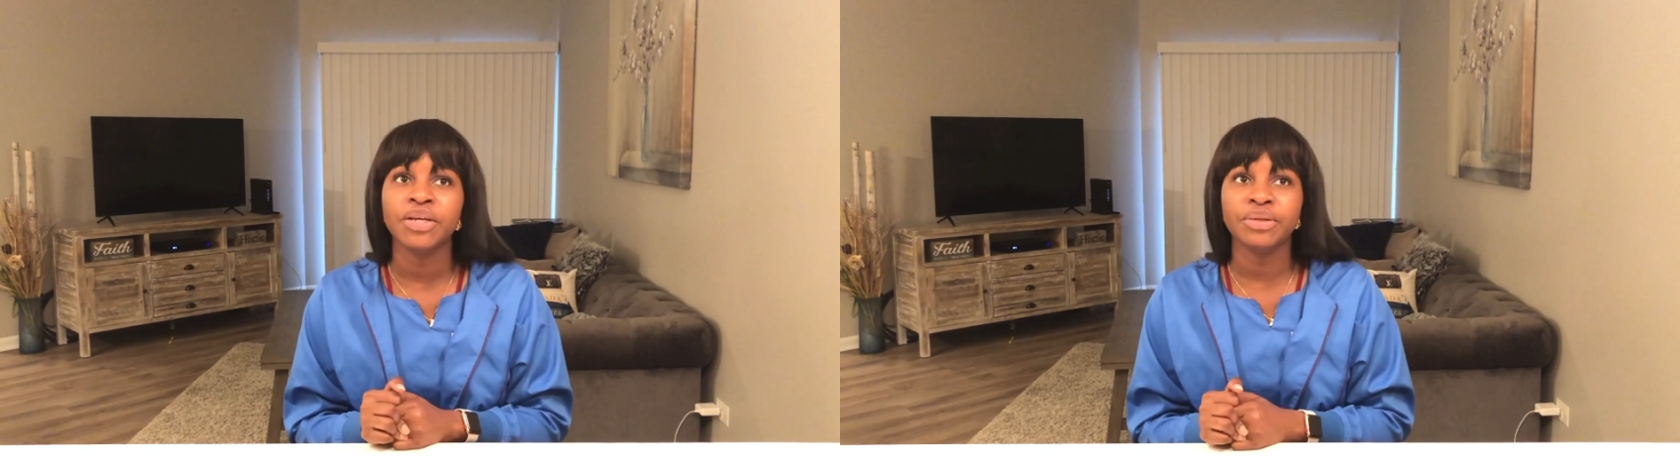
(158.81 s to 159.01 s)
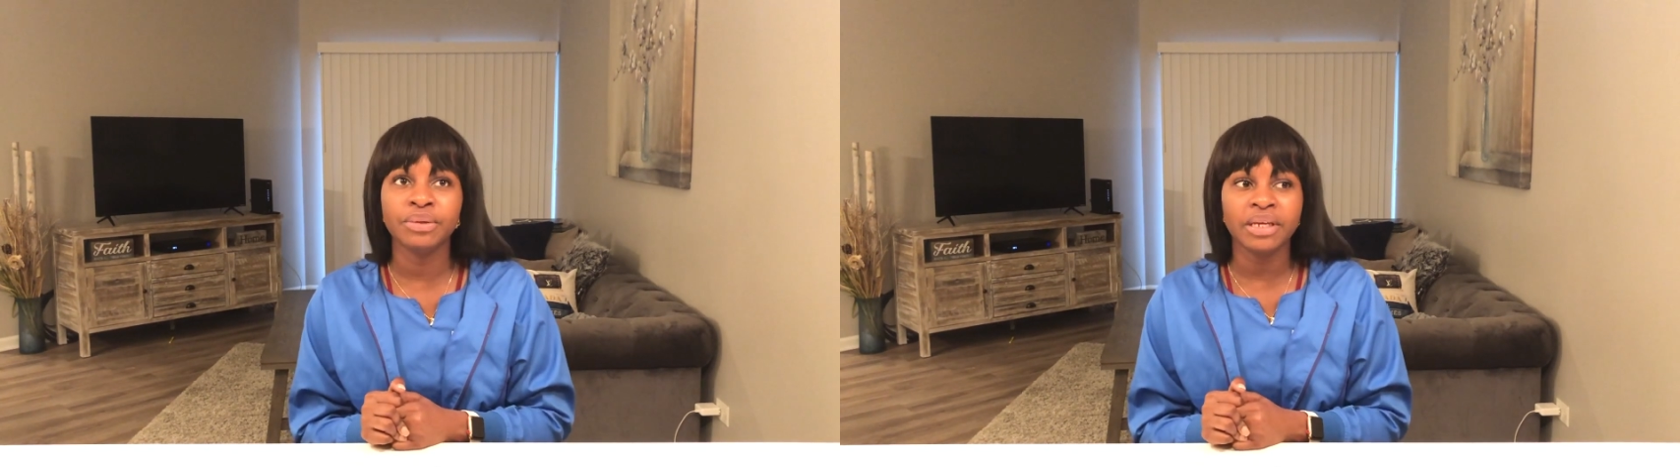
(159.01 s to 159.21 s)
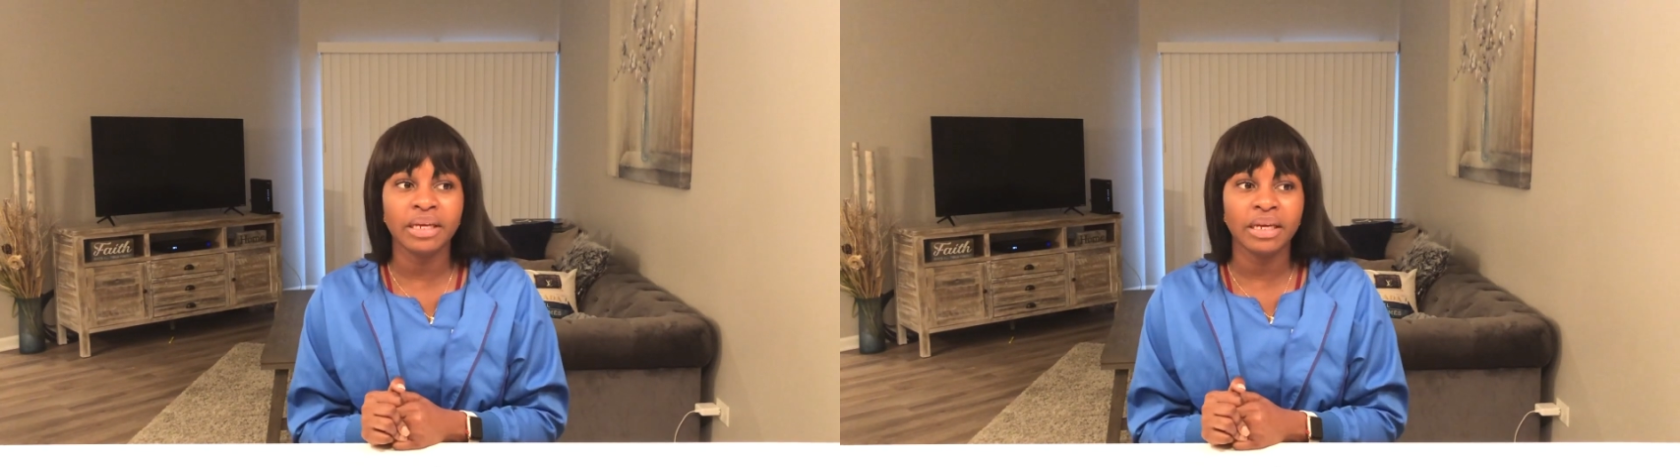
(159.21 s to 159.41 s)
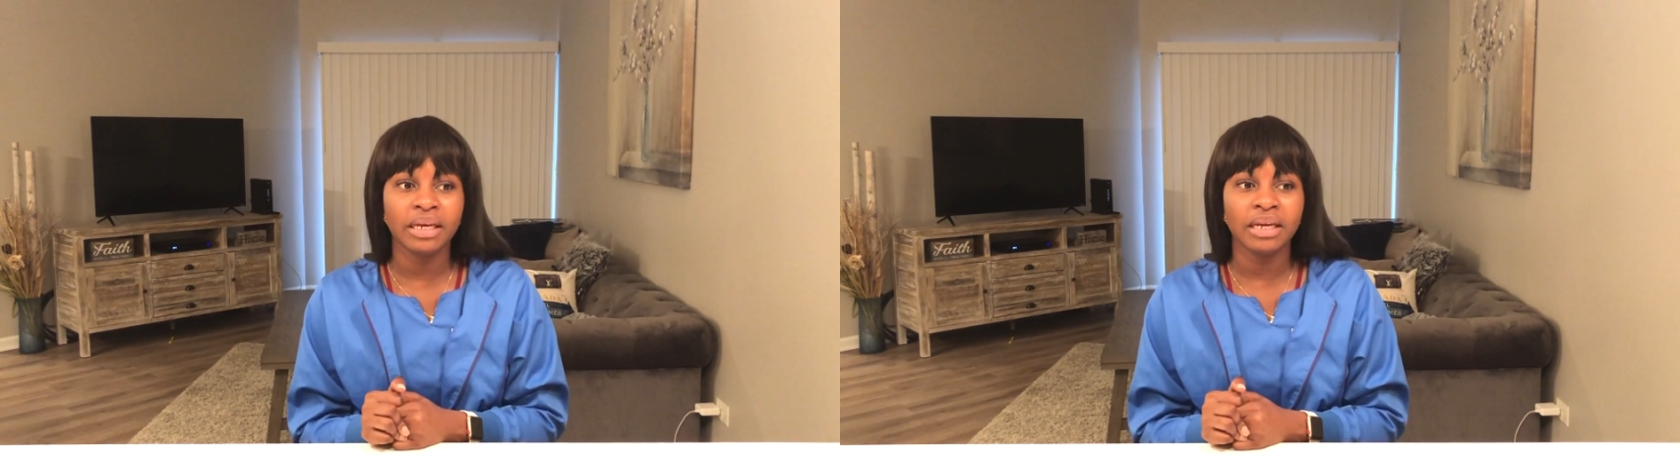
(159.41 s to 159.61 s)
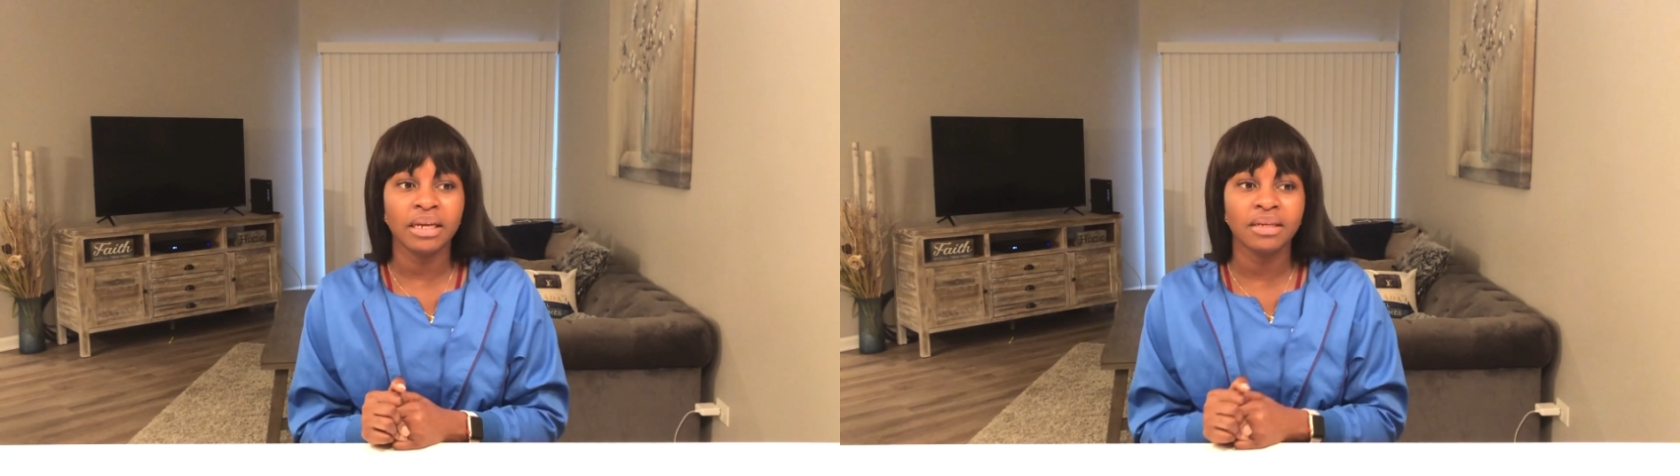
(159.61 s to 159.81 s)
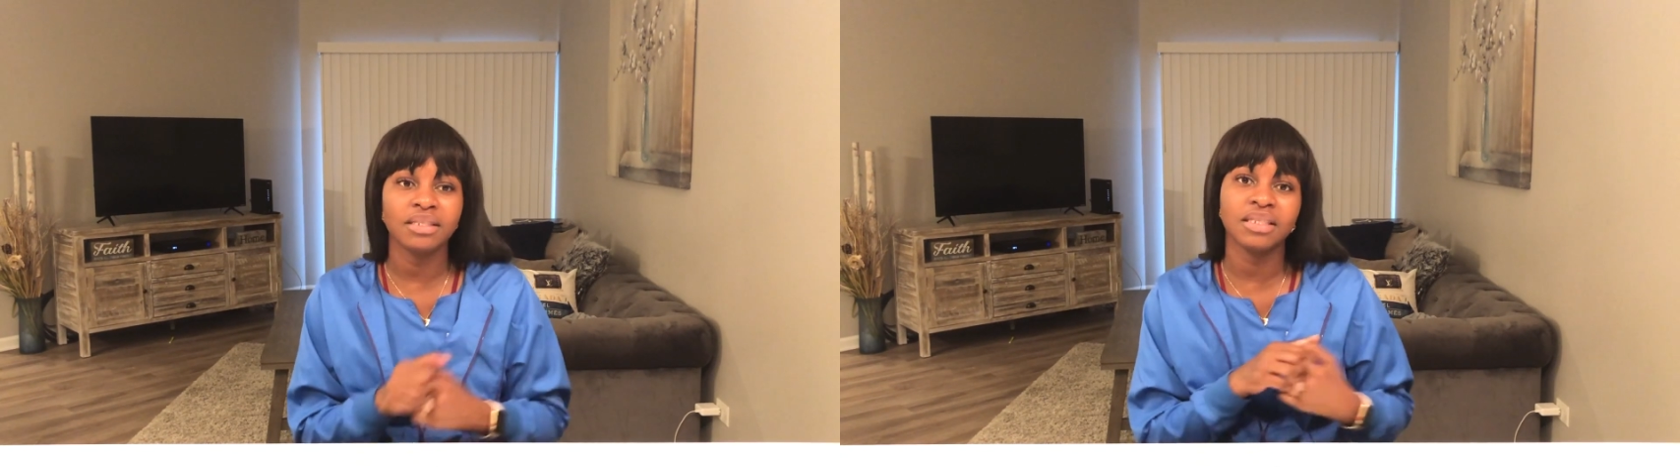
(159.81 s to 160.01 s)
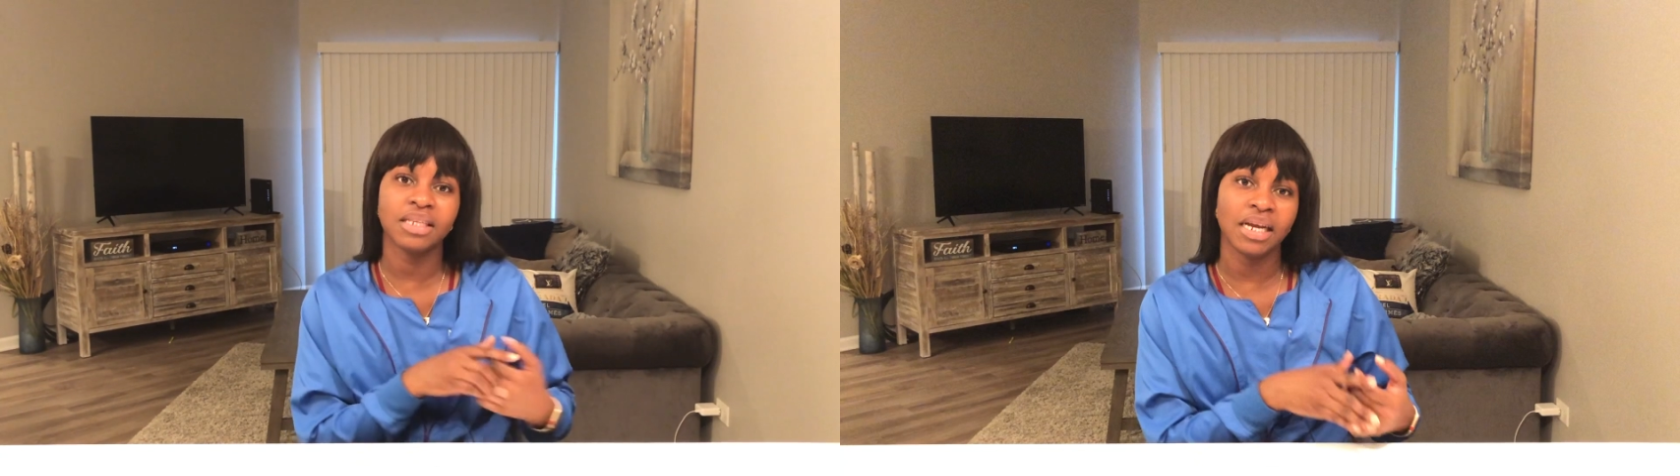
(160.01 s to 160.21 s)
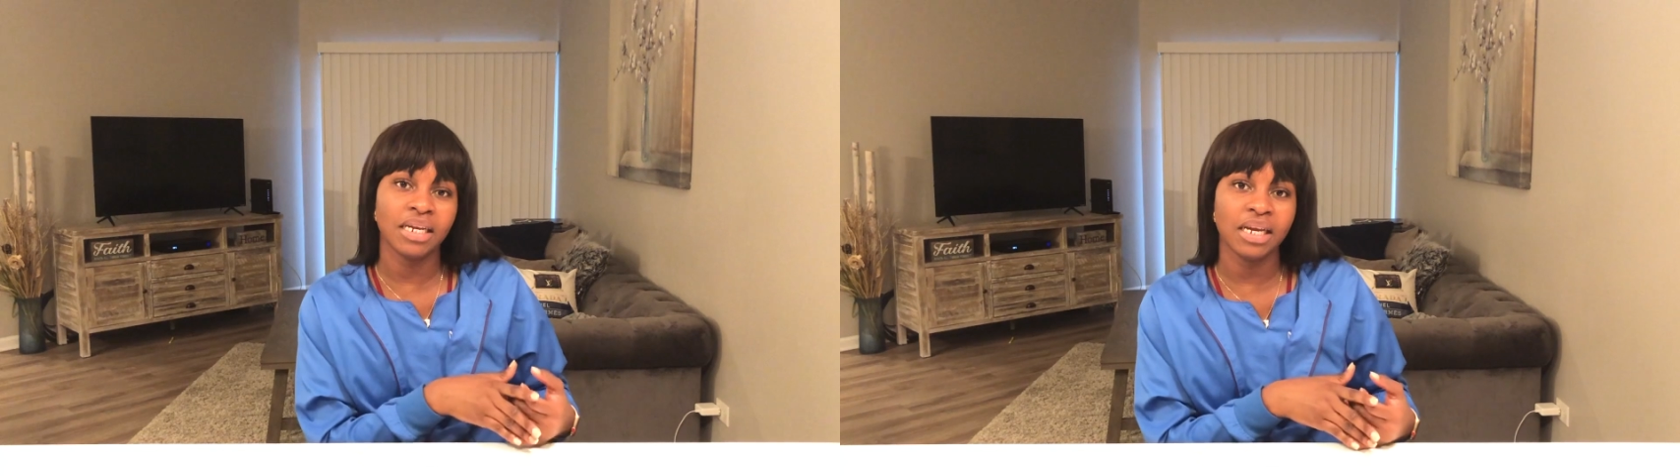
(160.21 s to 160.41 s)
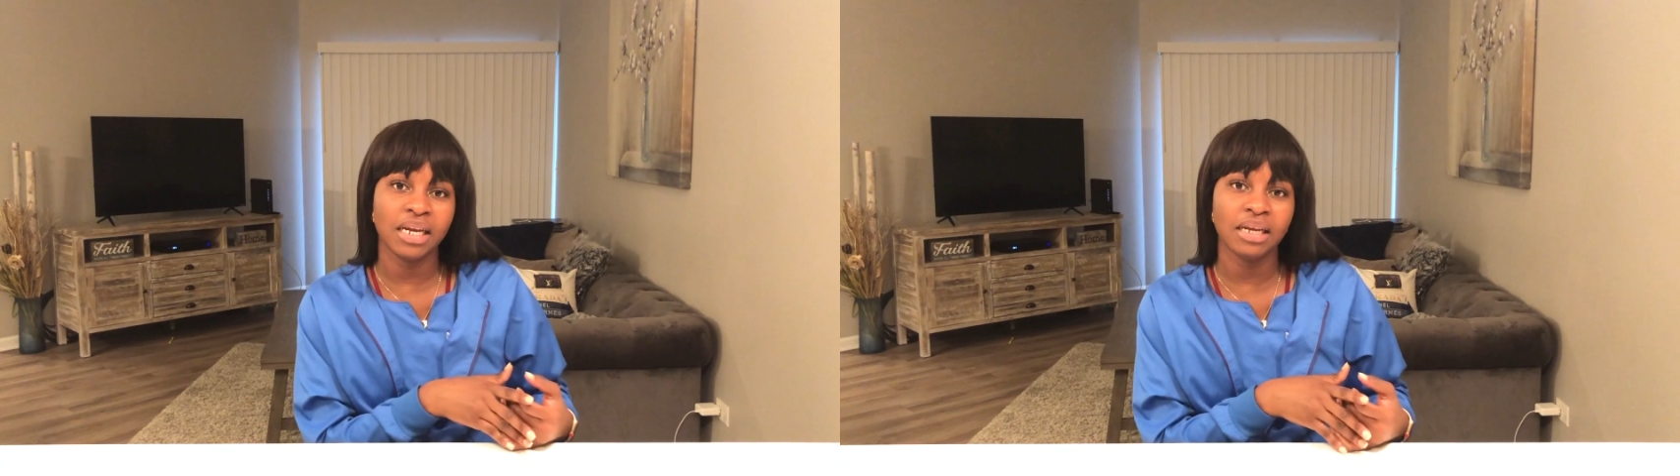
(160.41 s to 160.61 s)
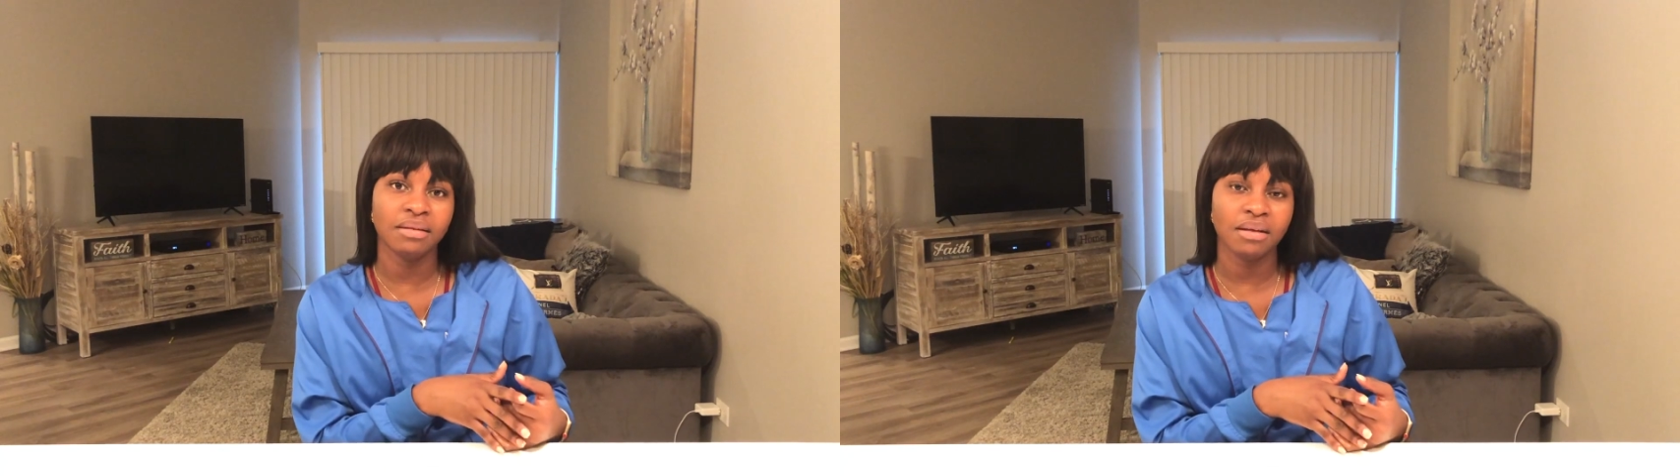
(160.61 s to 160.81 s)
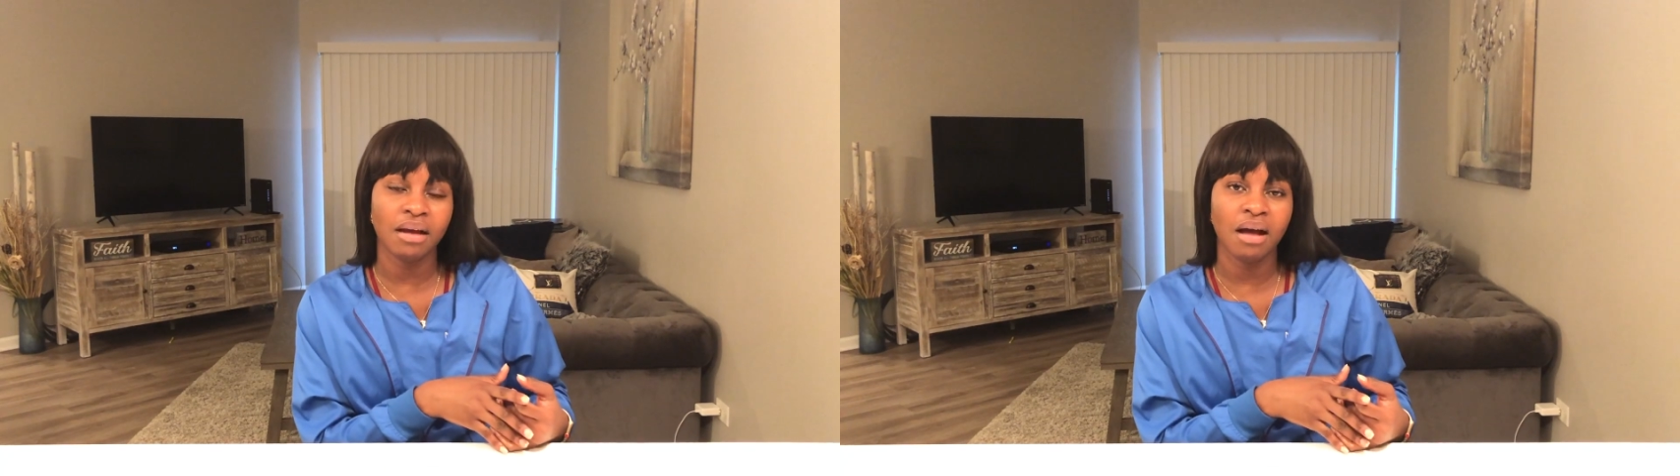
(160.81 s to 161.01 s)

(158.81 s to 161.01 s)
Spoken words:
you can study,